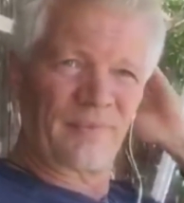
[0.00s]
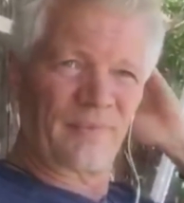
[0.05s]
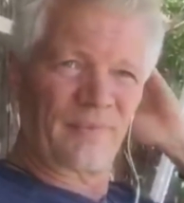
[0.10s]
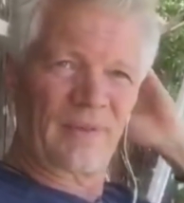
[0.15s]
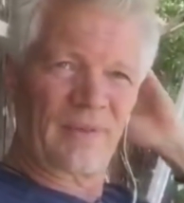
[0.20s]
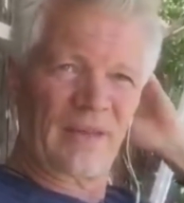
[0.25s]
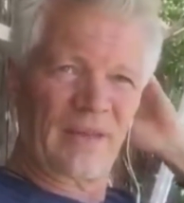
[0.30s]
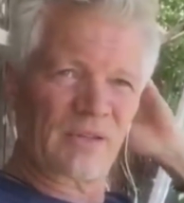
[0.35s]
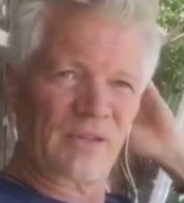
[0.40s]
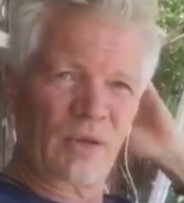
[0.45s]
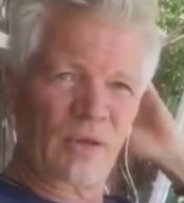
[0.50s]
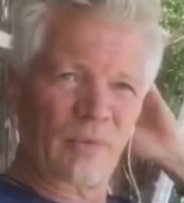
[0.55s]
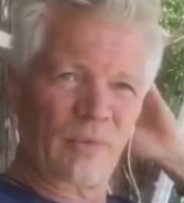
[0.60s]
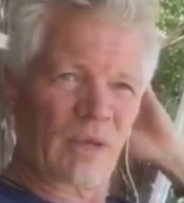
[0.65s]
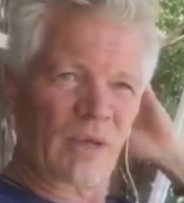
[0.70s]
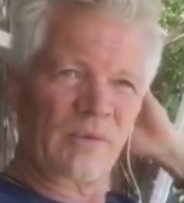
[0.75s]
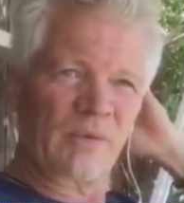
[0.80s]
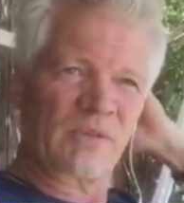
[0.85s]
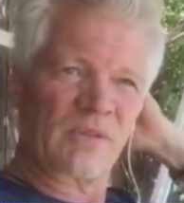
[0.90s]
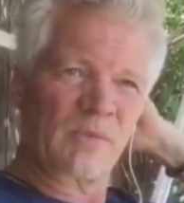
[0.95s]
And
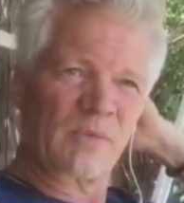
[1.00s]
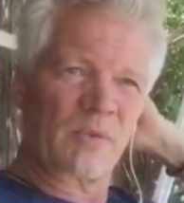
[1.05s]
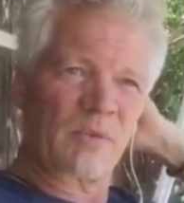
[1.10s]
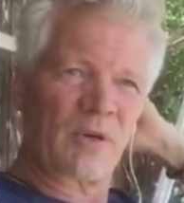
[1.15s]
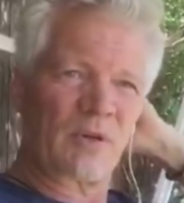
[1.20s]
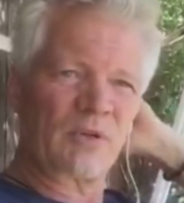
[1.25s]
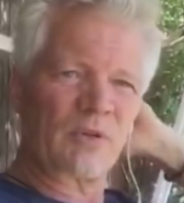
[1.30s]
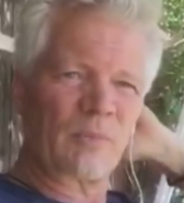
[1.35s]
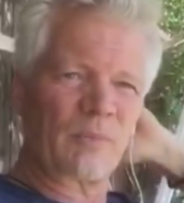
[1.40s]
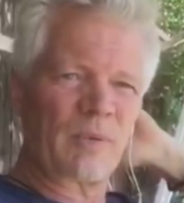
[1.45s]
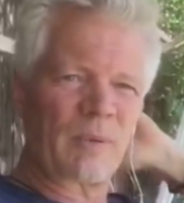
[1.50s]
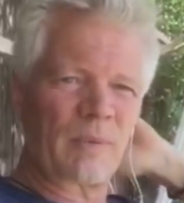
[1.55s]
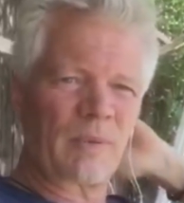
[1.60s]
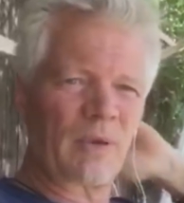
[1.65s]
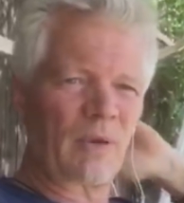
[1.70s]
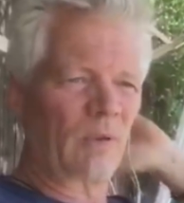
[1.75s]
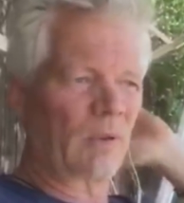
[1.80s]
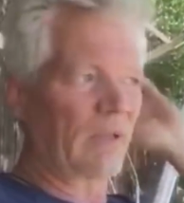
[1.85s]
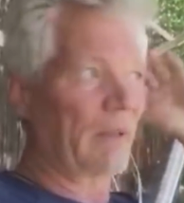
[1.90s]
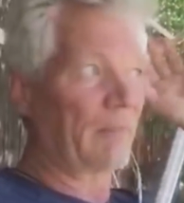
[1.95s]
sometimes the spiritual people
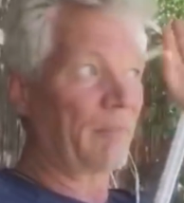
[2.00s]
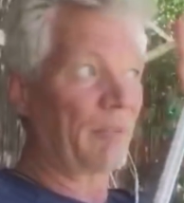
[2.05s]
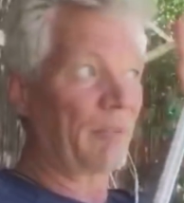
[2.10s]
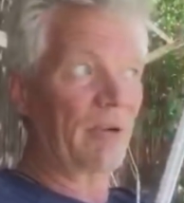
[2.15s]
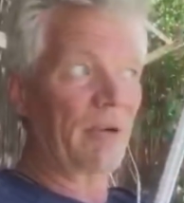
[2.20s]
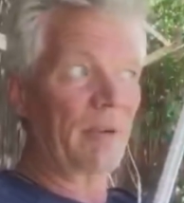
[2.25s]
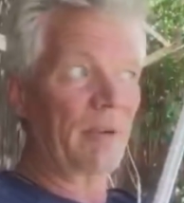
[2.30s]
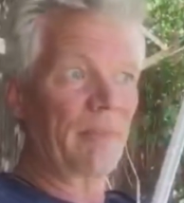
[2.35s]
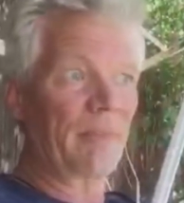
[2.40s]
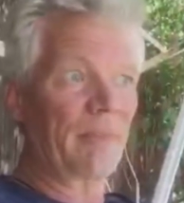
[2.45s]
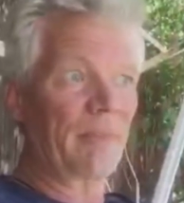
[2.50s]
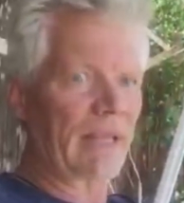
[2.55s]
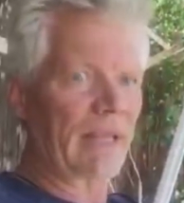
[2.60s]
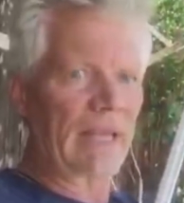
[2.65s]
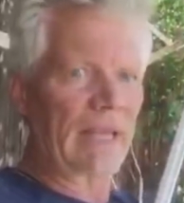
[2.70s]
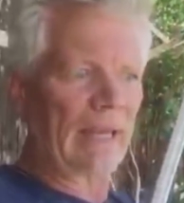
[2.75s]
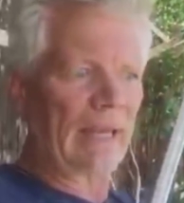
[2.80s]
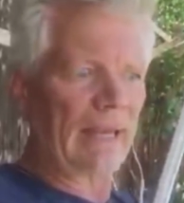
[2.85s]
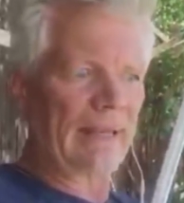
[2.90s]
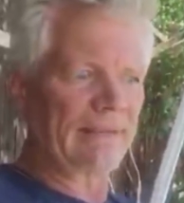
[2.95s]
go, put them in a
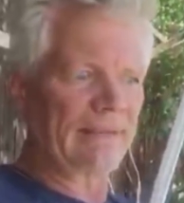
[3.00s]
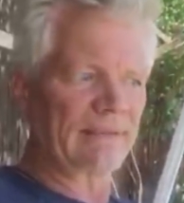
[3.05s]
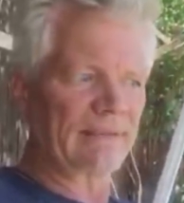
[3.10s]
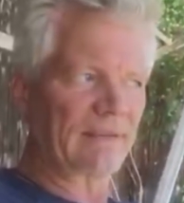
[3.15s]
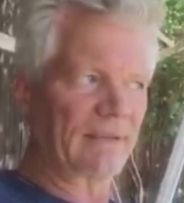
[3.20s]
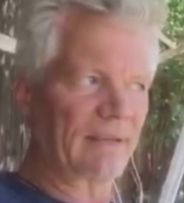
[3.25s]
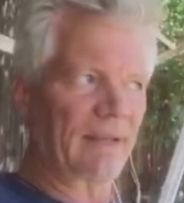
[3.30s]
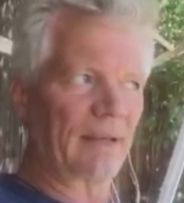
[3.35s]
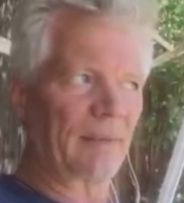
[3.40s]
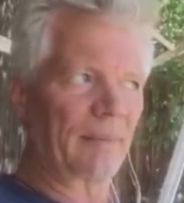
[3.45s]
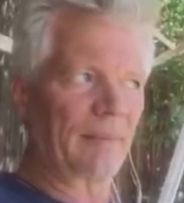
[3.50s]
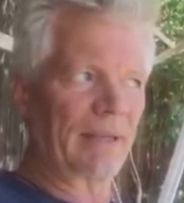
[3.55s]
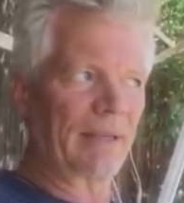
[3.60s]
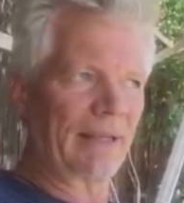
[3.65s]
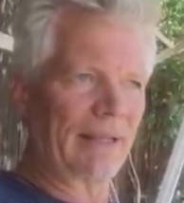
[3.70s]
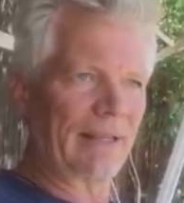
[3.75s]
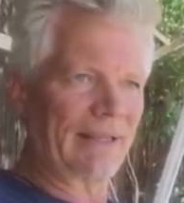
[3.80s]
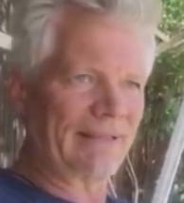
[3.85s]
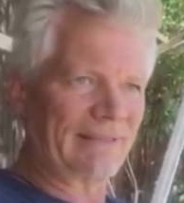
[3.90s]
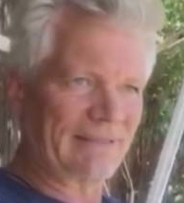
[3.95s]
cage and let them kill
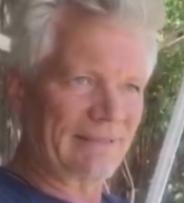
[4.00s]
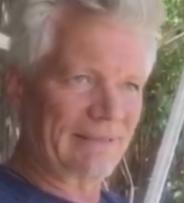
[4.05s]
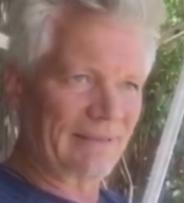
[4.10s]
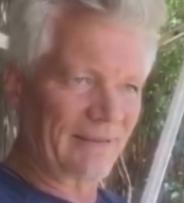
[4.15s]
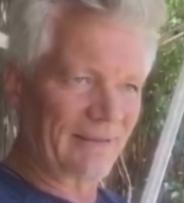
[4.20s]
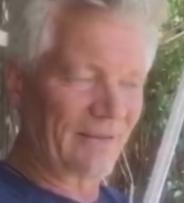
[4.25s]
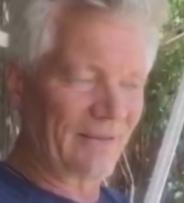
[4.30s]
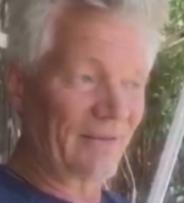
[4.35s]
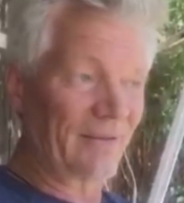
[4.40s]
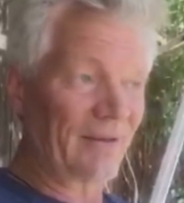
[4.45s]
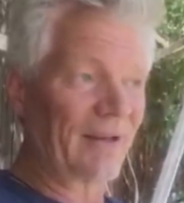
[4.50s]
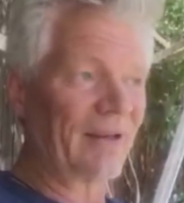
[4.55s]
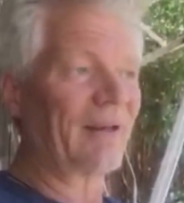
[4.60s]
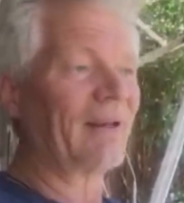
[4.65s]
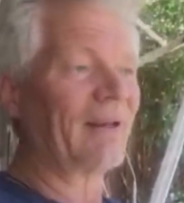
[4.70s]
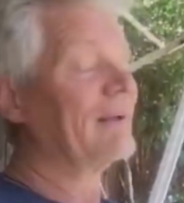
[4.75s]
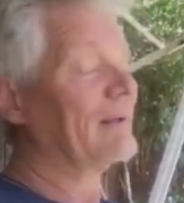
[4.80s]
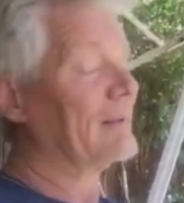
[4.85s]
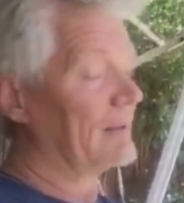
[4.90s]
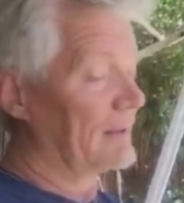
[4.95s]
each other, right?
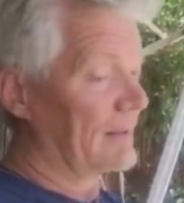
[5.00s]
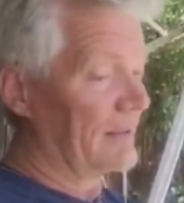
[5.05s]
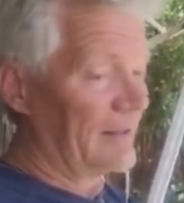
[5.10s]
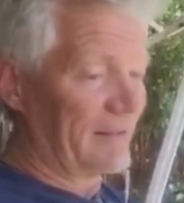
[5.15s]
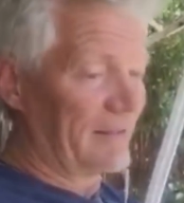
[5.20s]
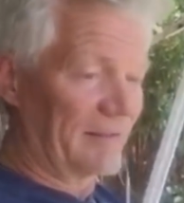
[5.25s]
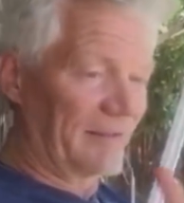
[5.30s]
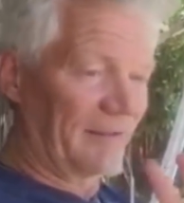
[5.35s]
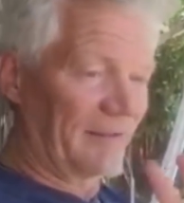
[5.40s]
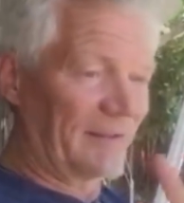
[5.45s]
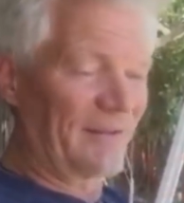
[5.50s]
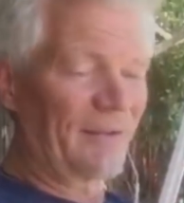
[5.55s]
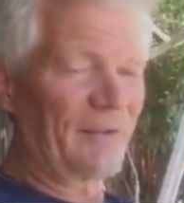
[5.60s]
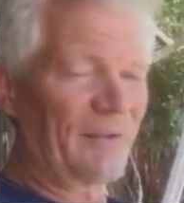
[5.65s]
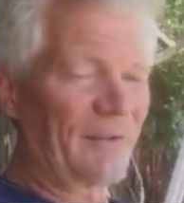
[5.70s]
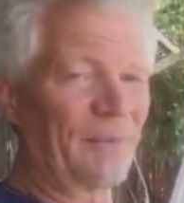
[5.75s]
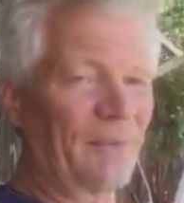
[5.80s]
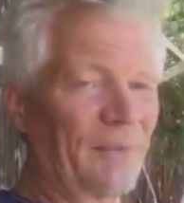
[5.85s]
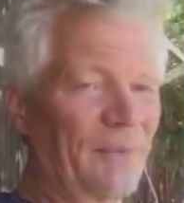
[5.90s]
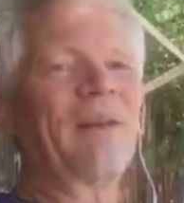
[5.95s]

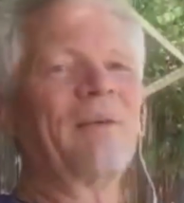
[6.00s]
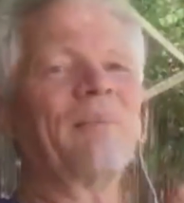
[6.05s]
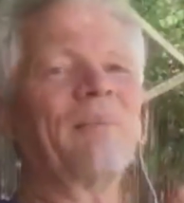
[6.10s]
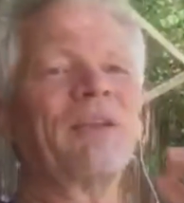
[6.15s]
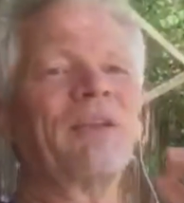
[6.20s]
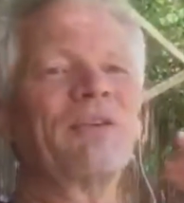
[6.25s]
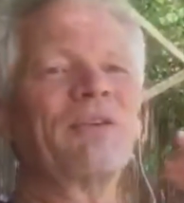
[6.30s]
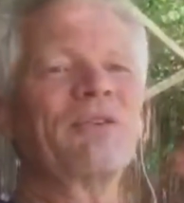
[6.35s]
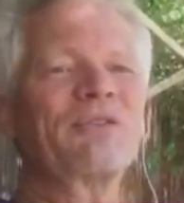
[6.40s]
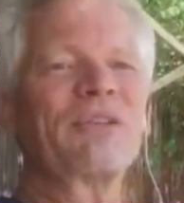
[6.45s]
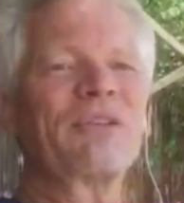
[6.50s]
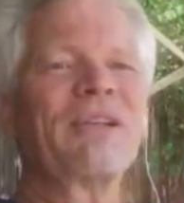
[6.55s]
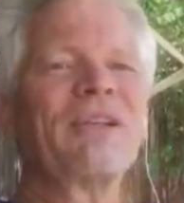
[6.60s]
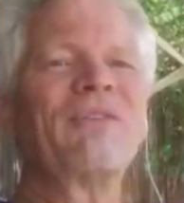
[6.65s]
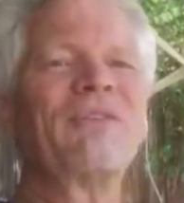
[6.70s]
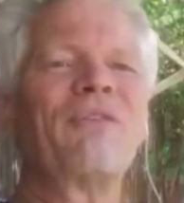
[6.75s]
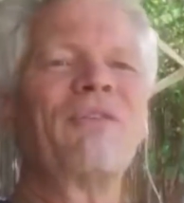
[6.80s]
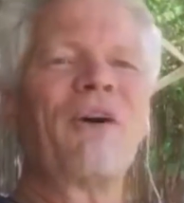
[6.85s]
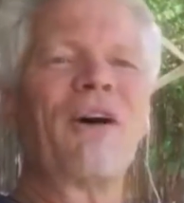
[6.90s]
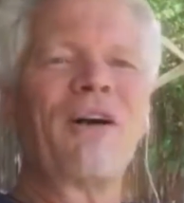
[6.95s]
Right? But you're still
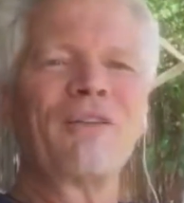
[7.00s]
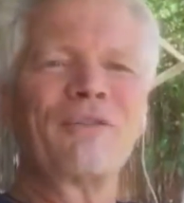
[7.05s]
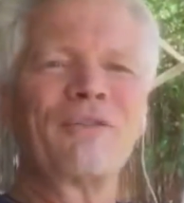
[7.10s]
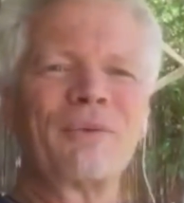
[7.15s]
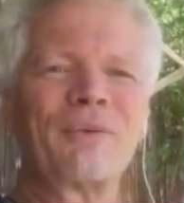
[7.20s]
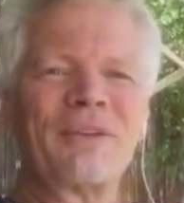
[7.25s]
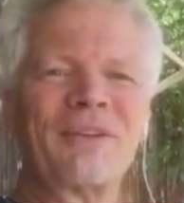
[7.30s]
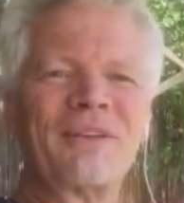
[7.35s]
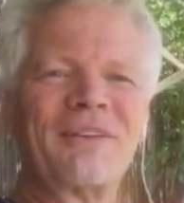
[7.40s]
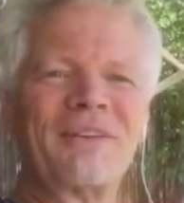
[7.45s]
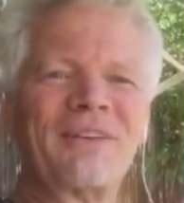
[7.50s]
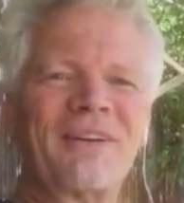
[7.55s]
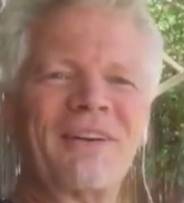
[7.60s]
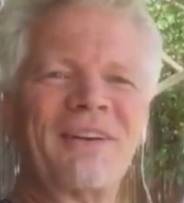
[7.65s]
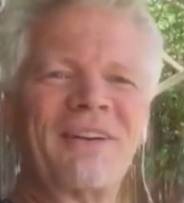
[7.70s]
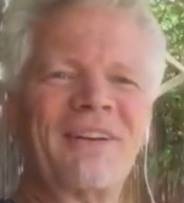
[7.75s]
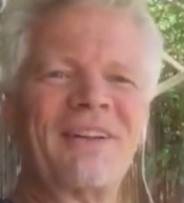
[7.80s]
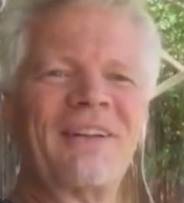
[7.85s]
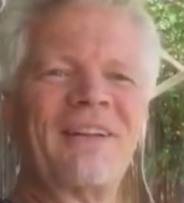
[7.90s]
involved with it, right?